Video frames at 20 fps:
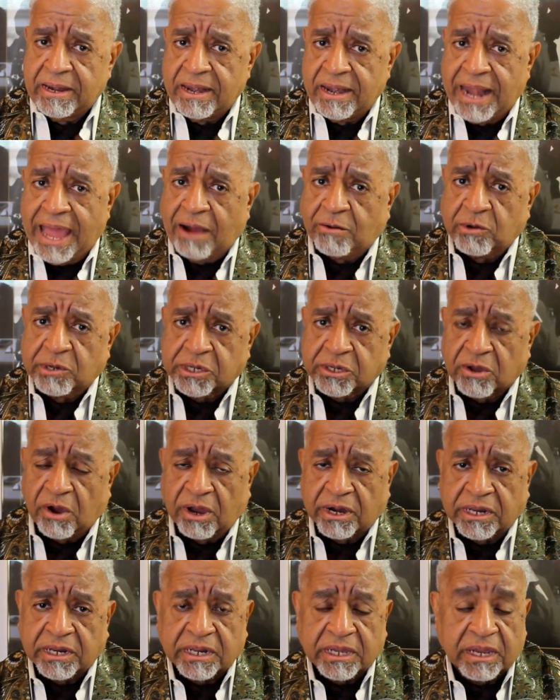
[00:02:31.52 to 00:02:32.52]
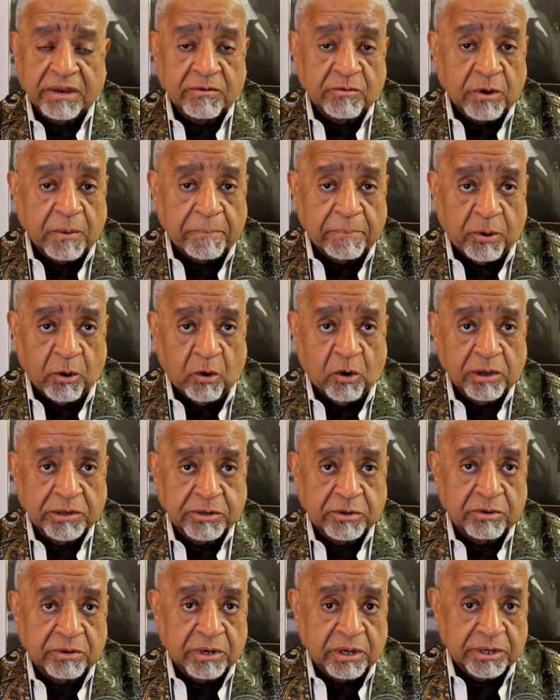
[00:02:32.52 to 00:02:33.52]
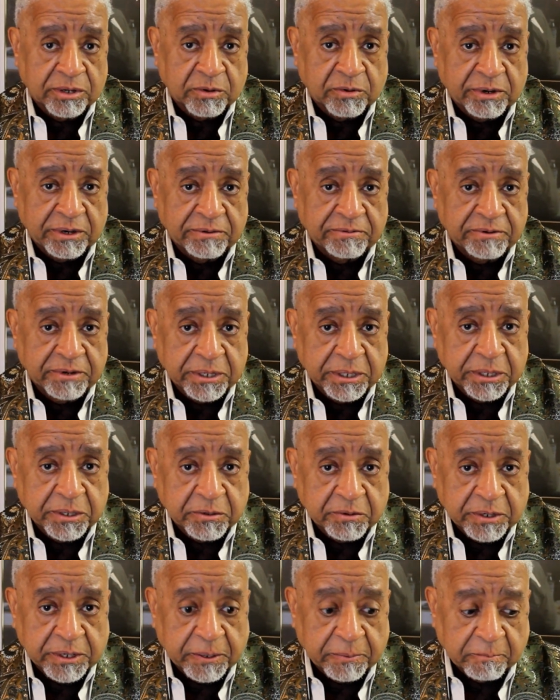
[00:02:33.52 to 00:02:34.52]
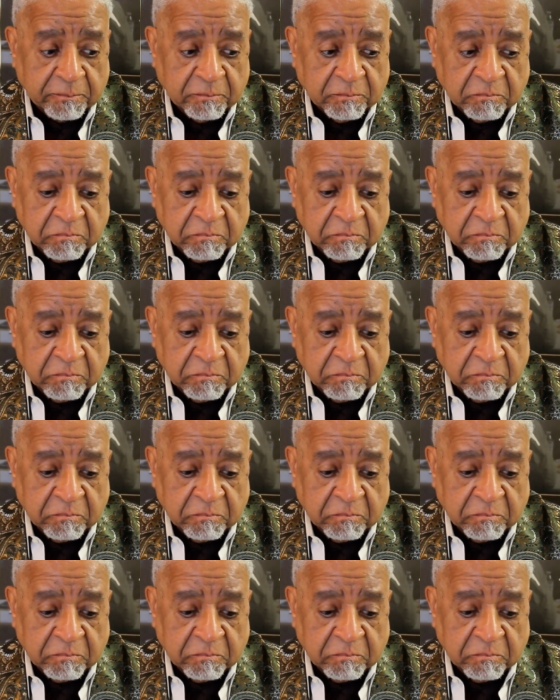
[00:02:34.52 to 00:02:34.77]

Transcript: now we're starting to get reports on 125th Street